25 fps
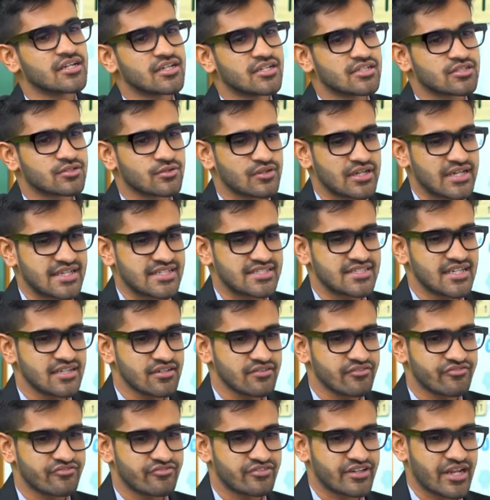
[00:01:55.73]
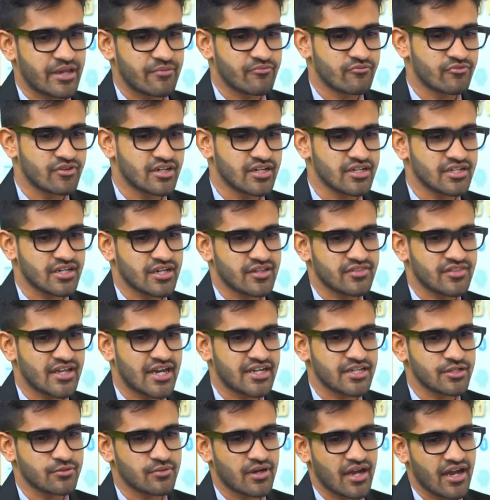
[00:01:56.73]
so is there a framework
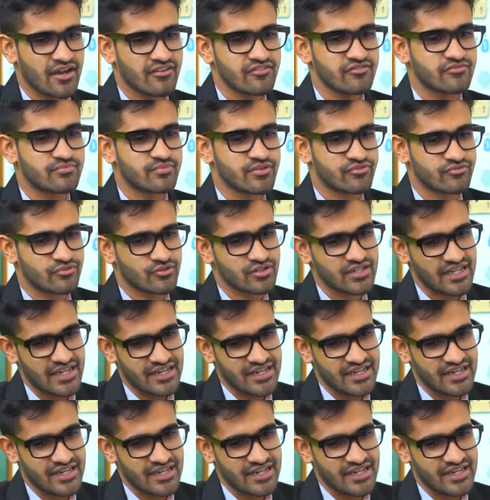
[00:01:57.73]
that you have before